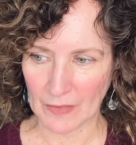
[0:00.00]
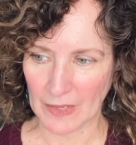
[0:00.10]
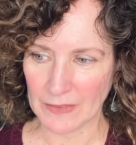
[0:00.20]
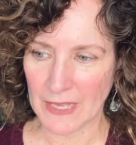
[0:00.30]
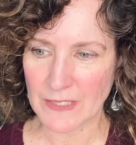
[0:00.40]

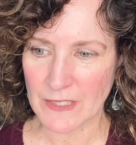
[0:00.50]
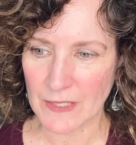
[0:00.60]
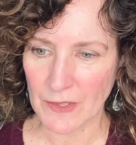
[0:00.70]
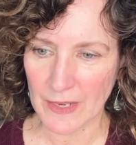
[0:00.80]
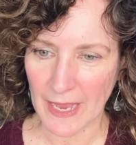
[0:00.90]
Let's
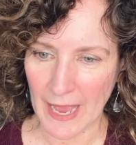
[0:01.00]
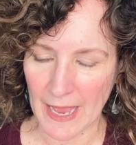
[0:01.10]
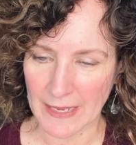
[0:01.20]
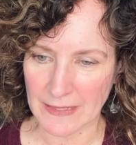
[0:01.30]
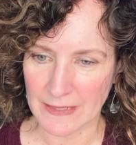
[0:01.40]
look
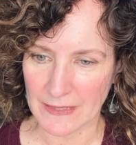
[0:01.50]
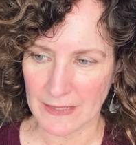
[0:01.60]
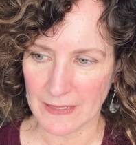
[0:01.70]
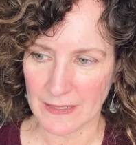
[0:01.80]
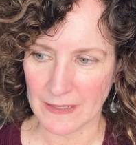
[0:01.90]
at
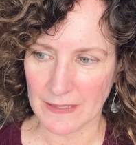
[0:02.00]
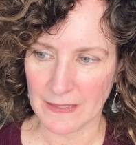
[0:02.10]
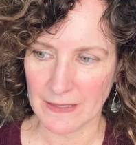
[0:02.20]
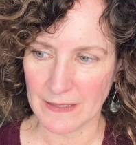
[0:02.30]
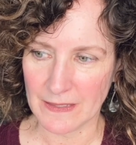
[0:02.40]

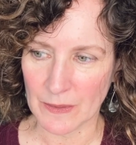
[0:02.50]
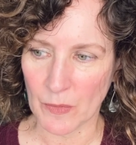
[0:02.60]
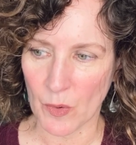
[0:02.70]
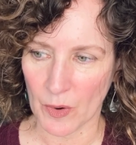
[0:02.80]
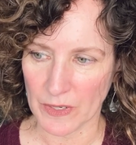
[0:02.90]
some
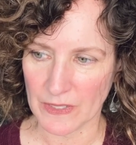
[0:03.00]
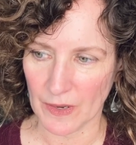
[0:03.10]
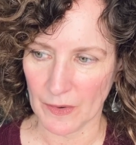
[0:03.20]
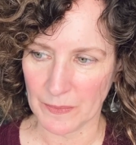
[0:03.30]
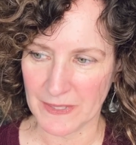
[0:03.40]

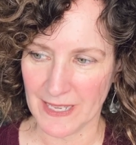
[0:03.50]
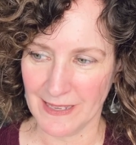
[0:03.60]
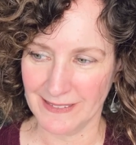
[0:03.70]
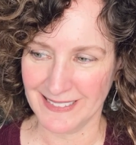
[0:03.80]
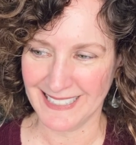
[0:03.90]
horoscopes.
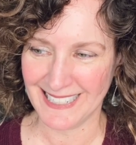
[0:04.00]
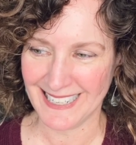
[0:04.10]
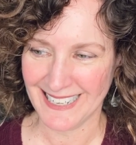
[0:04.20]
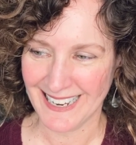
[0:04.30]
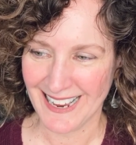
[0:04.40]

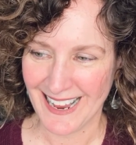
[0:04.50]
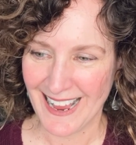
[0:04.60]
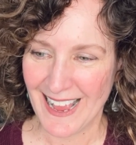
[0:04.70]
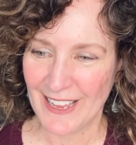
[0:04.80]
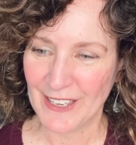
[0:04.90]

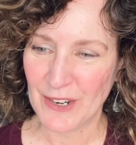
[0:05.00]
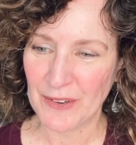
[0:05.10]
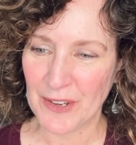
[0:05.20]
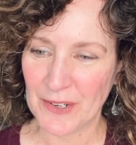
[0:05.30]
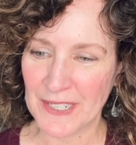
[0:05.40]

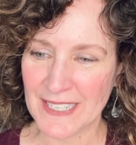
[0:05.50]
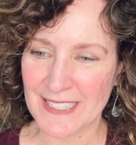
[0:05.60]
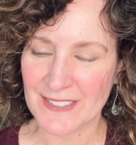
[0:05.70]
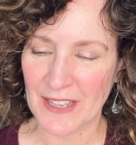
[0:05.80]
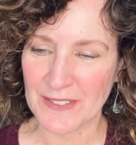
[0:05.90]
Uranus
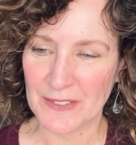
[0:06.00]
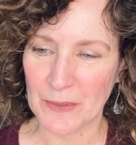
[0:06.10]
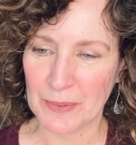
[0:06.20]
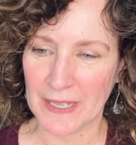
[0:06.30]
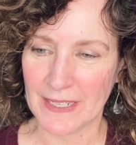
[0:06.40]
is also the
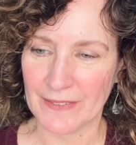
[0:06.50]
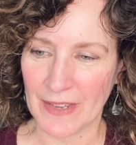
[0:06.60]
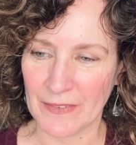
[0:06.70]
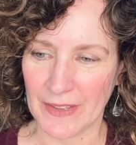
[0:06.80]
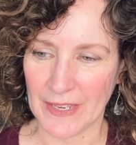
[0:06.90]
planet of
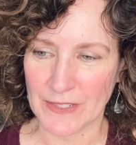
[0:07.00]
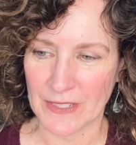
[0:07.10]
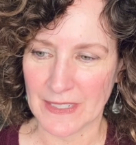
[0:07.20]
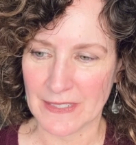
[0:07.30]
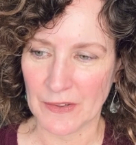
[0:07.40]

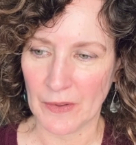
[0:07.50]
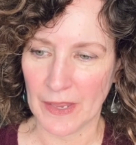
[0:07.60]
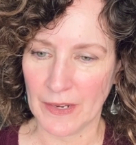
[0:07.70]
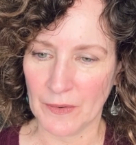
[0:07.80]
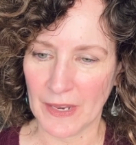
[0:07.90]
aviation. So,
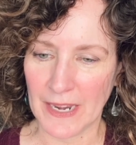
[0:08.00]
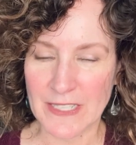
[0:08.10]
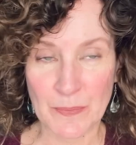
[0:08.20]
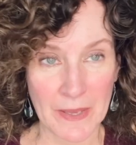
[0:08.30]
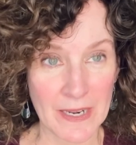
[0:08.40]
and
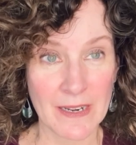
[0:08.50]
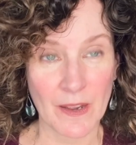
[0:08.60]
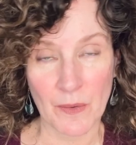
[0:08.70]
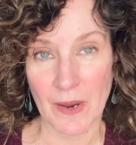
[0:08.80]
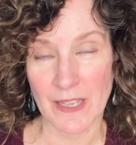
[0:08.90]
it's
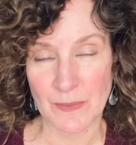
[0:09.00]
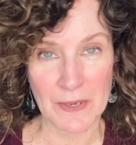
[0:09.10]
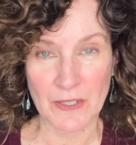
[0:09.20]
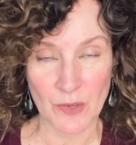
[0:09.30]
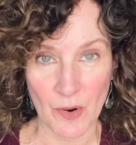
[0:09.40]
been
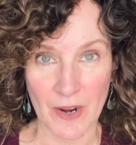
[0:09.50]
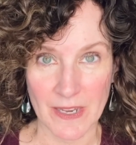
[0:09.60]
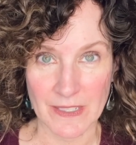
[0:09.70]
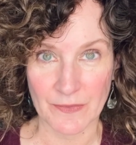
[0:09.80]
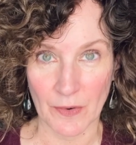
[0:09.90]
in
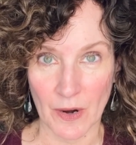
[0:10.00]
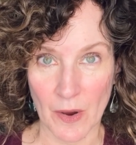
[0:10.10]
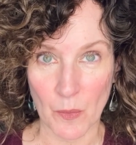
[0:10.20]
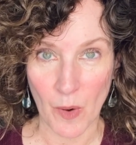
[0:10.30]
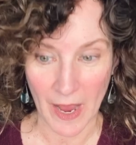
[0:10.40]
Taurus for
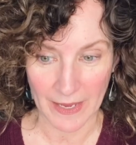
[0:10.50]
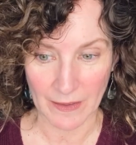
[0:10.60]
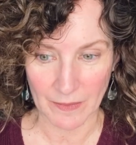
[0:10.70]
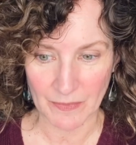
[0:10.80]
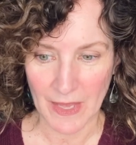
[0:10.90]
a
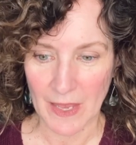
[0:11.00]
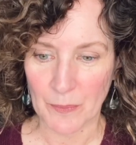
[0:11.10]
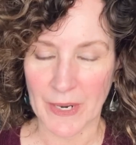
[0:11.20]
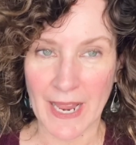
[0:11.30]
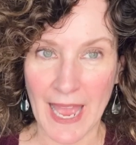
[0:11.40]
while,
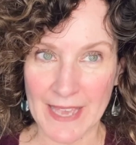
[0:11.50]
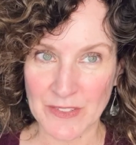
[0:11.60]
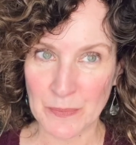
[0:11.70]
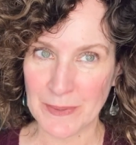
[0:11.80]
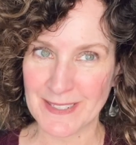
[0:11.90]
but it
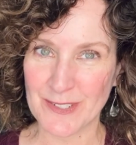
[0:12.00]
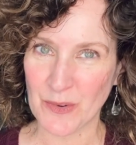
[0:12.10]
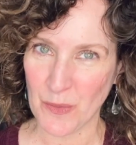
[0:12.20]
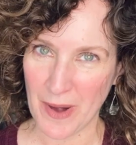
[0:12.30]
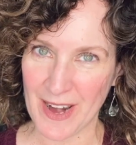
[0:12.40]
hasn't been
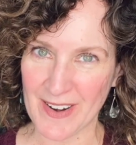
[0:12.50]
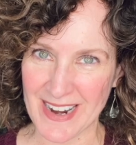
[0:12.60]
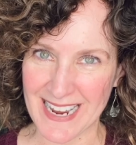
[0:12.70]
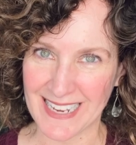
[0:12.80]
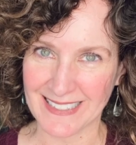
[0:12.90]

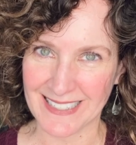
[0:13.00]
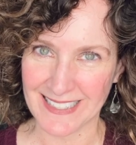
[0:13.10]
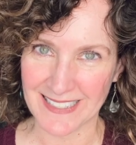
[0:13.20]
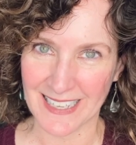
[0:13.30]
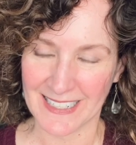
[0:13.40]
squaring the
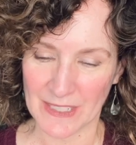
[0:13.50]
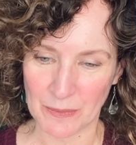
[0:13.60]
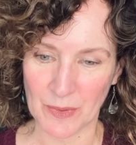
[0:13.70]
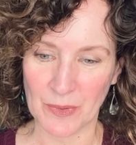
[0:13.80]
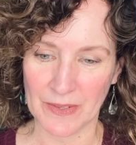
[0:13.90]
sun and the
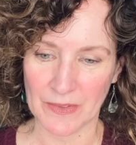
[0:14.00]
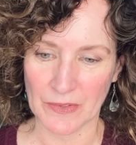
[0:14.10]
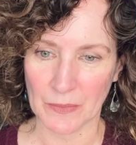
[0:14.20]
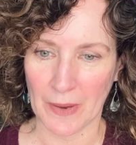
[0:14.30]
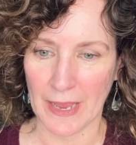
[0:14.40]
moon in
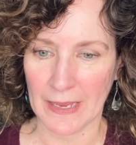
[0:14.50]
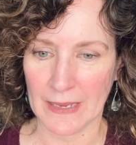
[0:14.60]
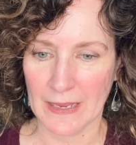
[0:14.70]
this way.